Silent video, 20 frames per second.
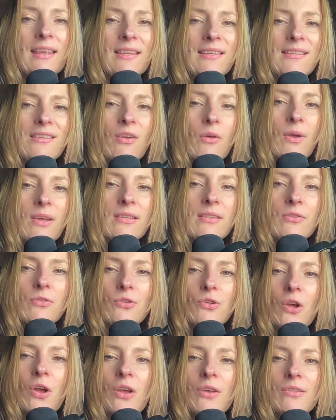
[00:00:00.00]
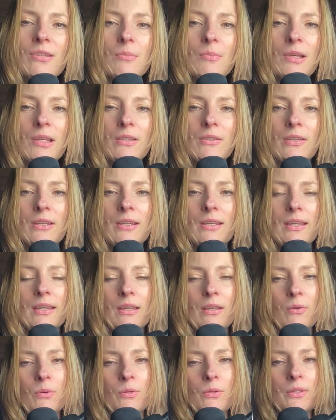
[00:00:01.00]
So as a child, I might look at it and
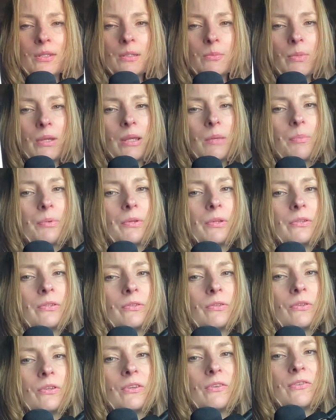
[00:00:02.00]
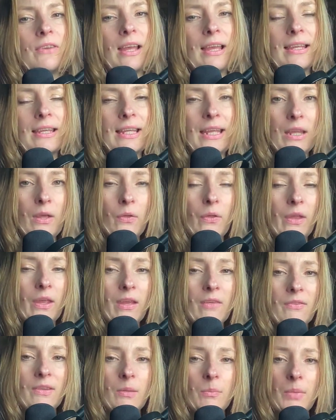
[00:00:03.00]
go, oh, these people are sort of hanging out. They're
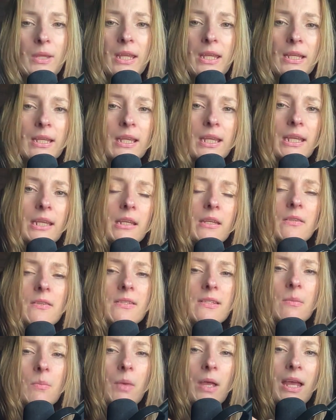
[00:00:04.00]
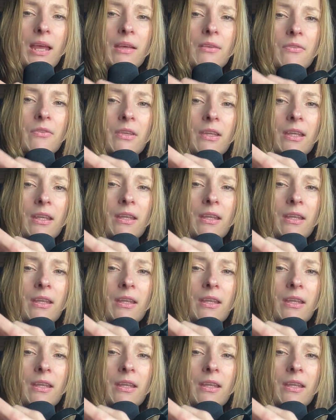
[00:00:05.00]
having a picnic and there's a path.